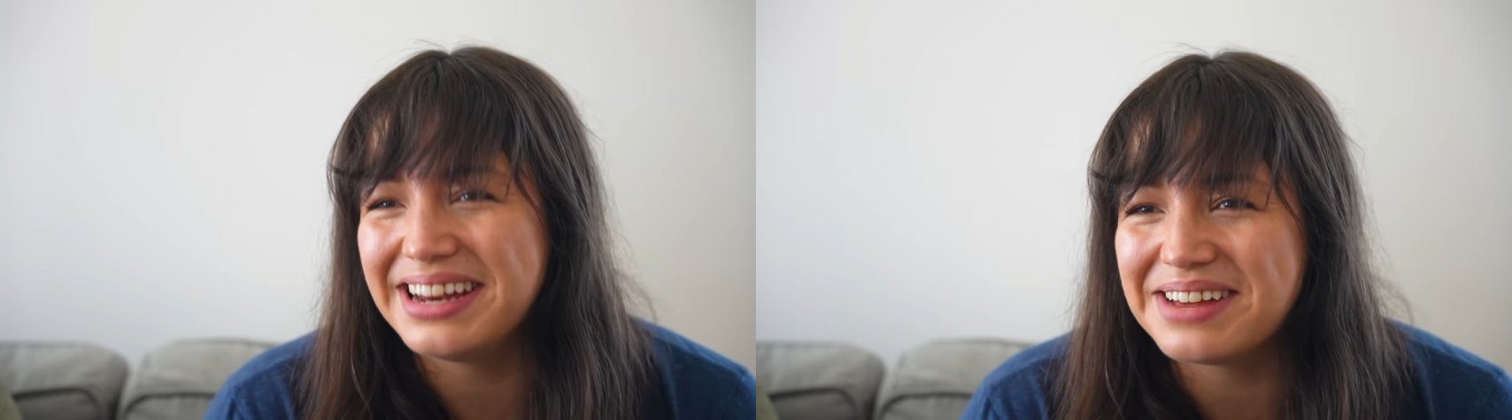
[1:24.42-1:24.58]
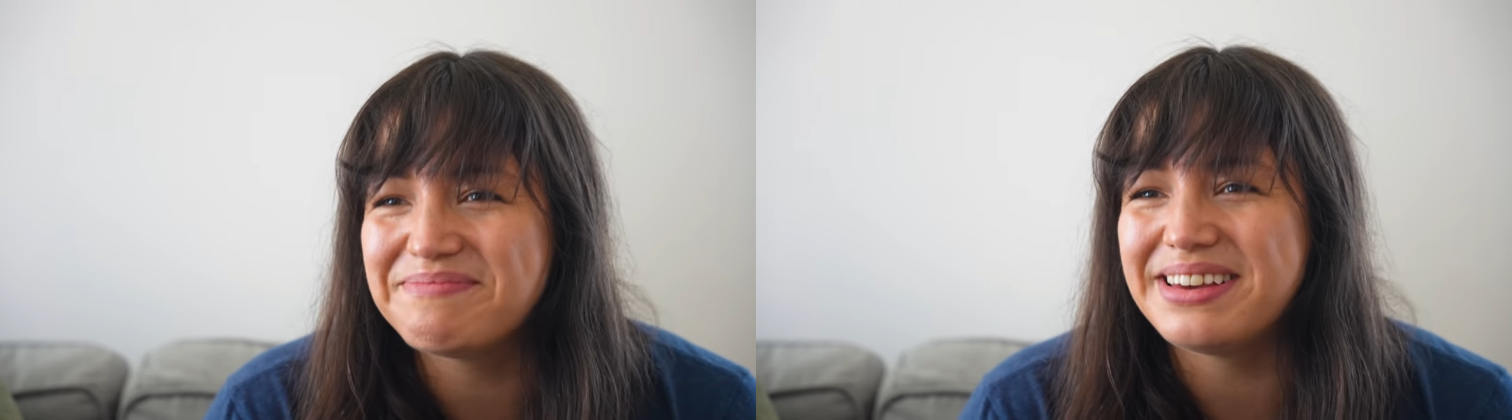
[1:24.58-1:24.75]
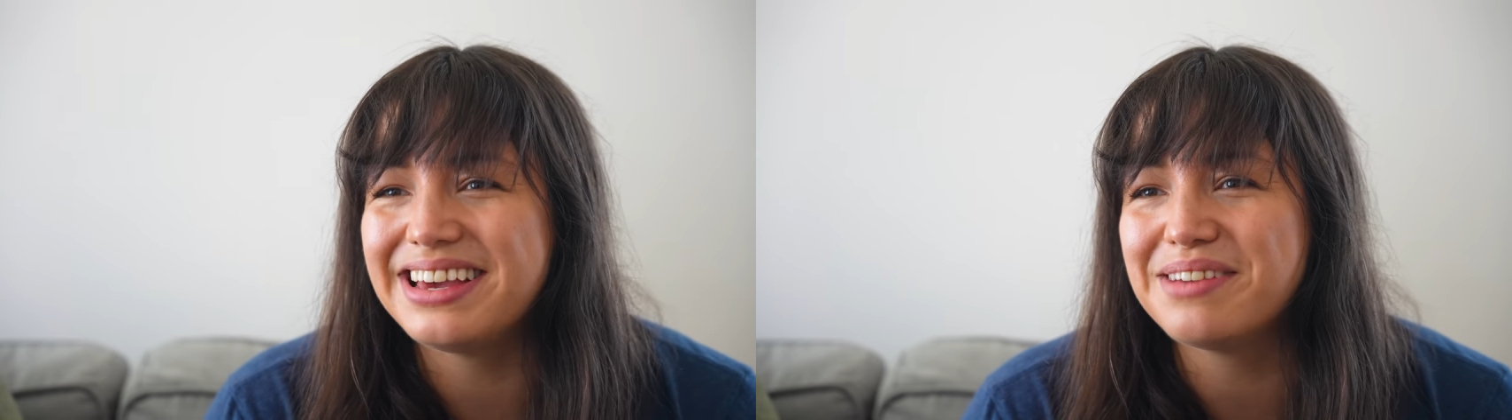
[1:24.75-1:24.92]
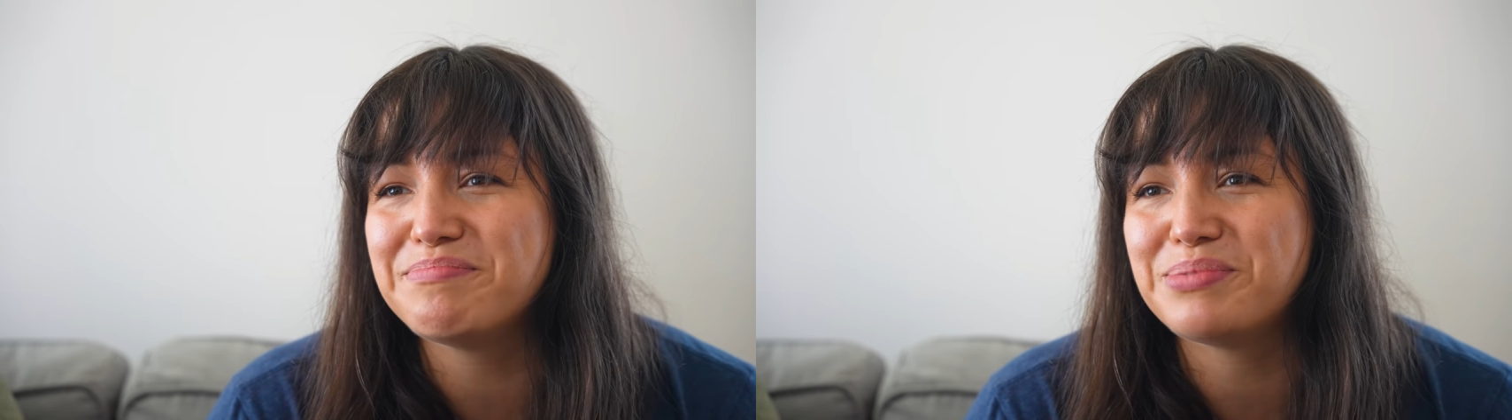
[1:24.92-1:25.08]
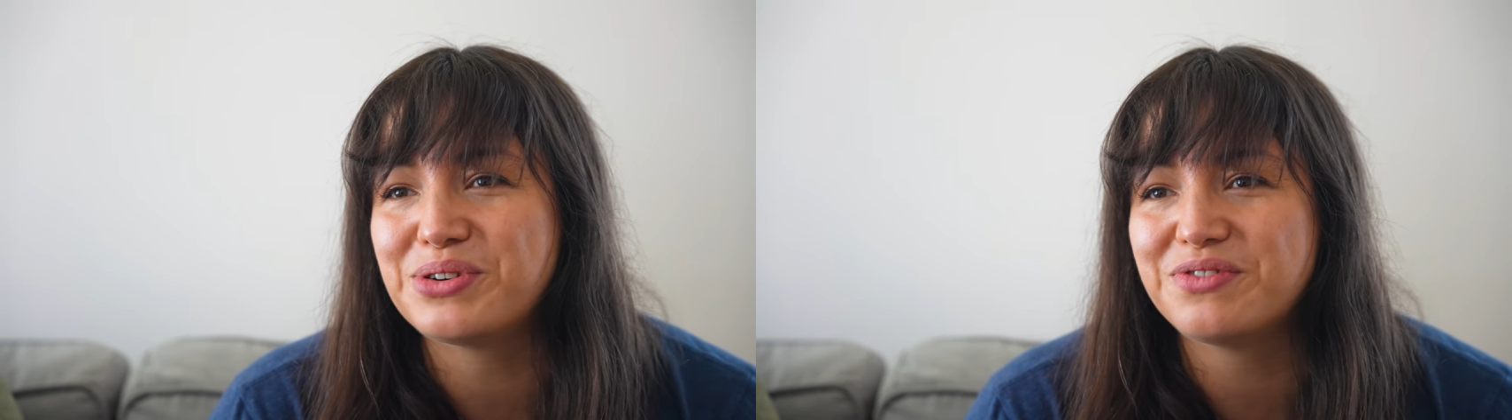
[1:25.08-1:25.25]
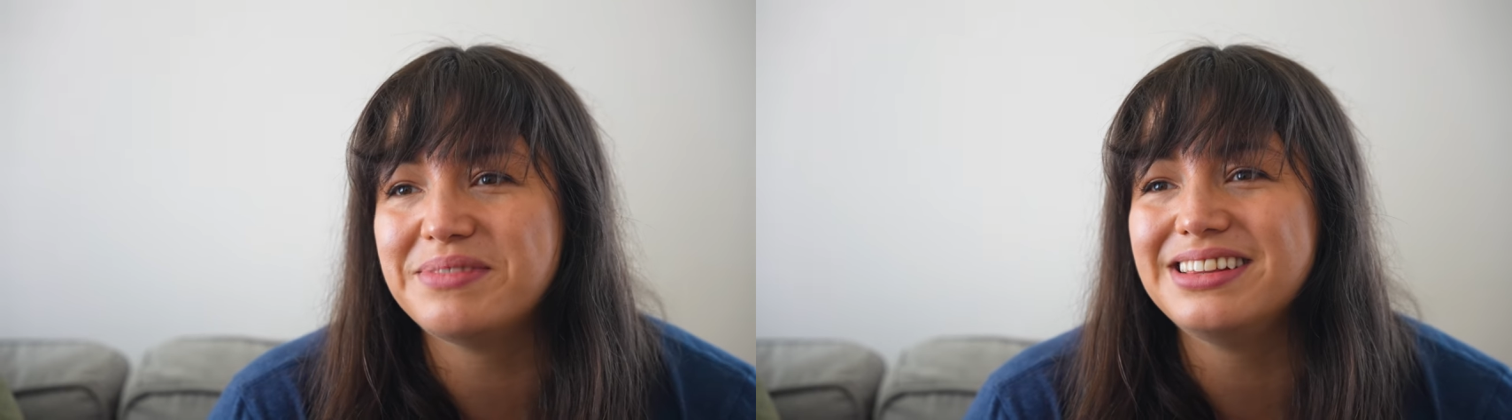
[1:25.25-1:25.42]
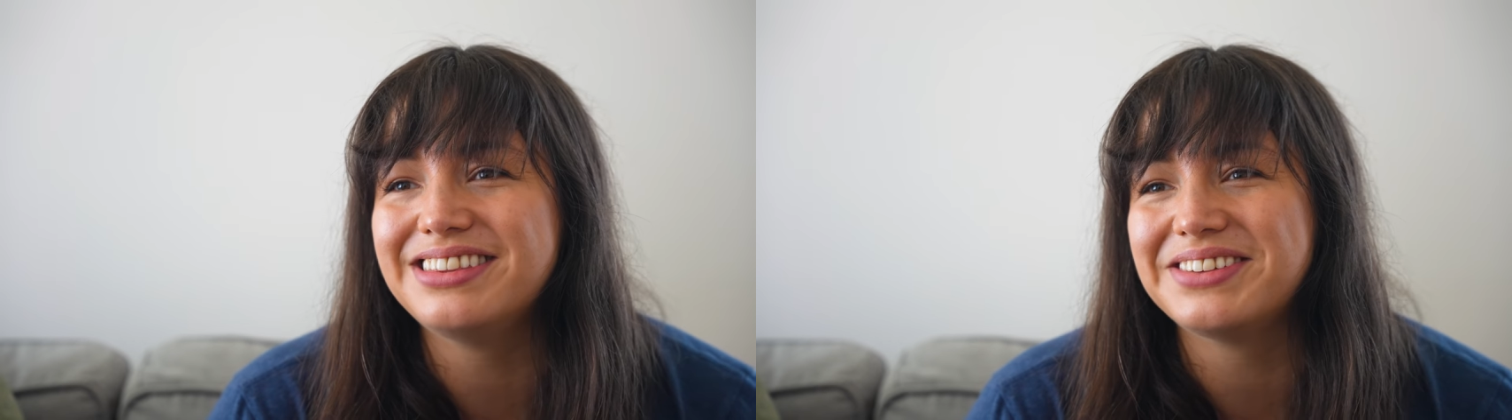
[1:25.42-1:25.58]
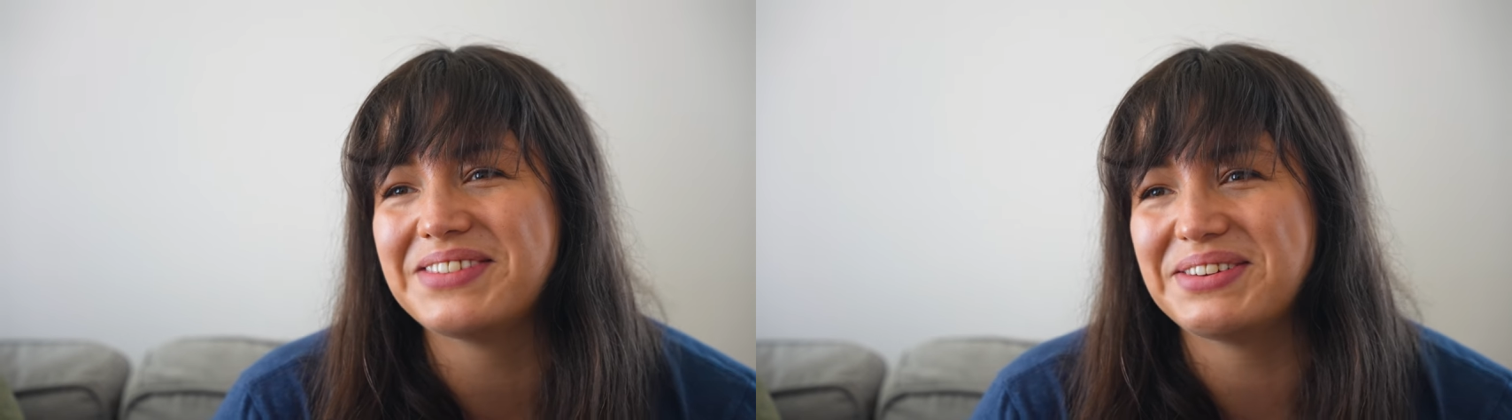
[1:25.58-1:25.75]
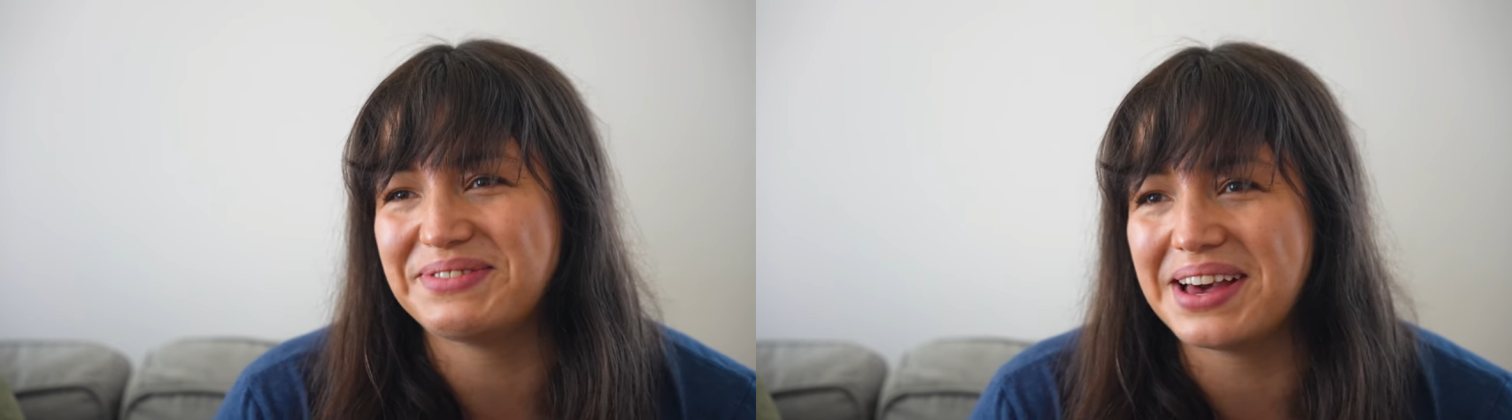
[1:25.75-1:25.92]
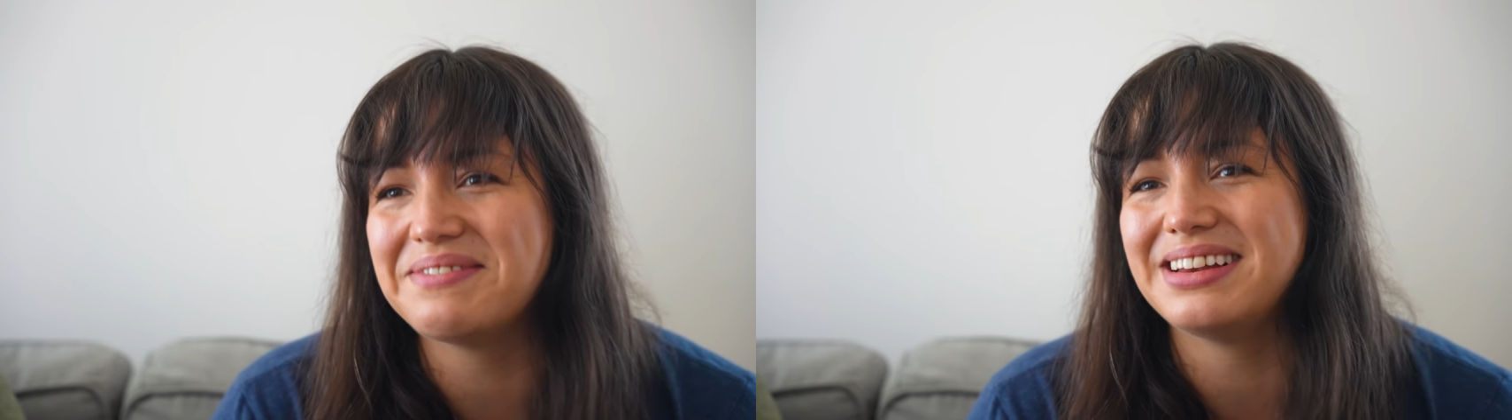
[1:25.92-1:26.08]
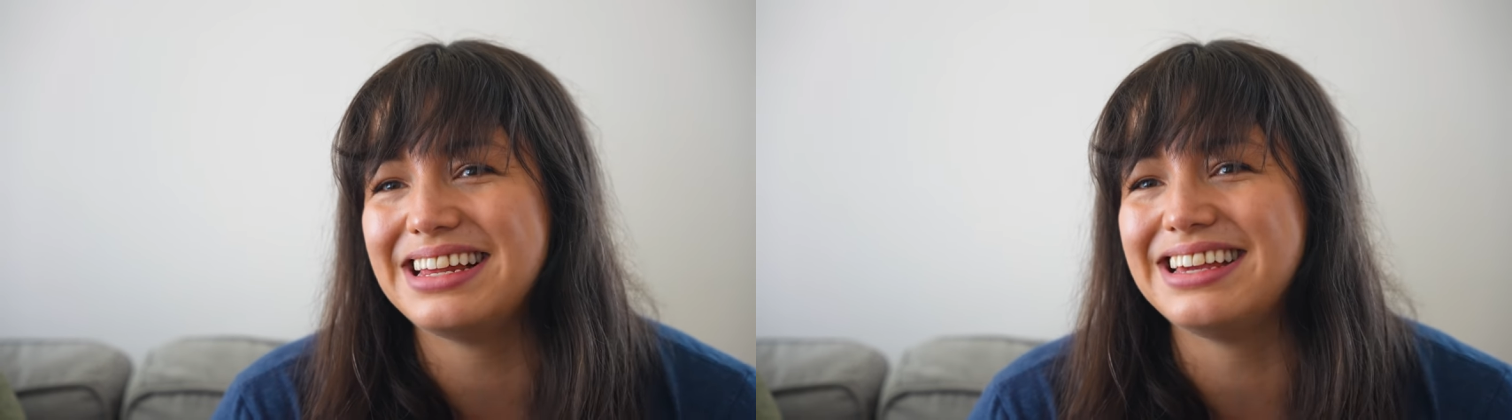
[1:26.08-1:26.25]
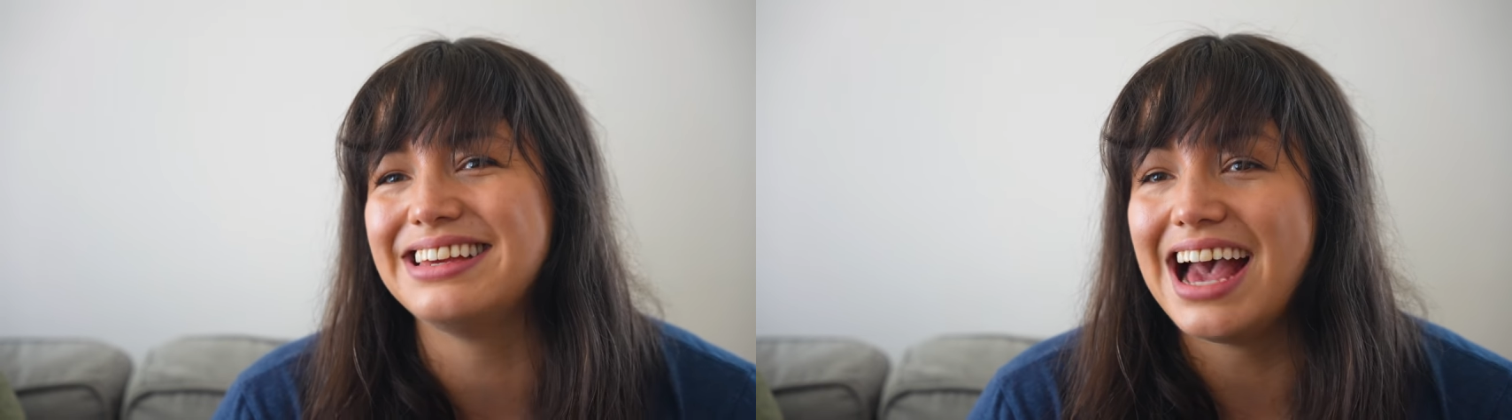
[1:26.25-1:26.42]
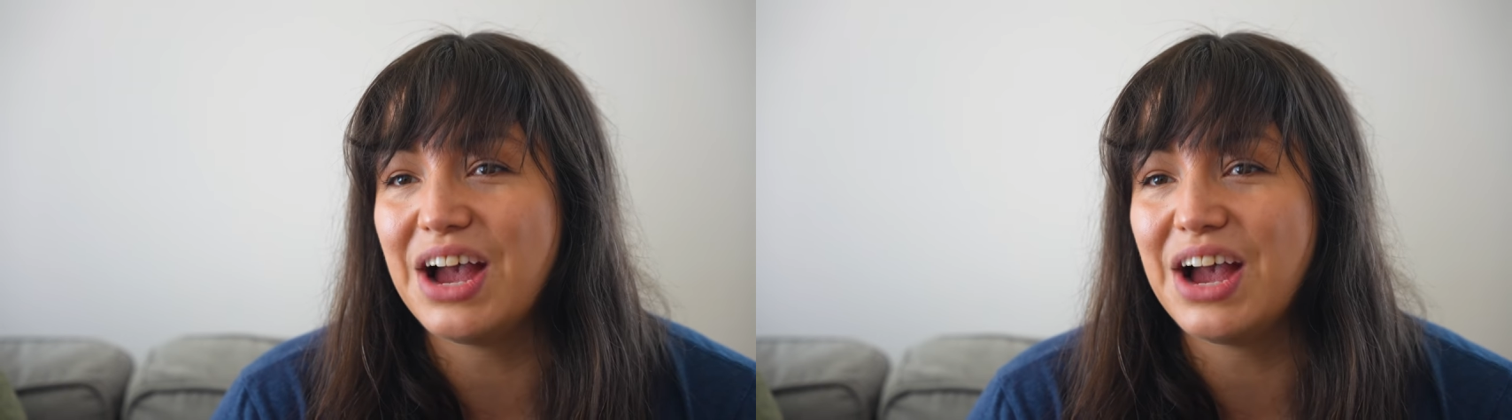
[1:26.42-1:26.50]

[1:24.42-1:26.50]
made a big improvement on my family.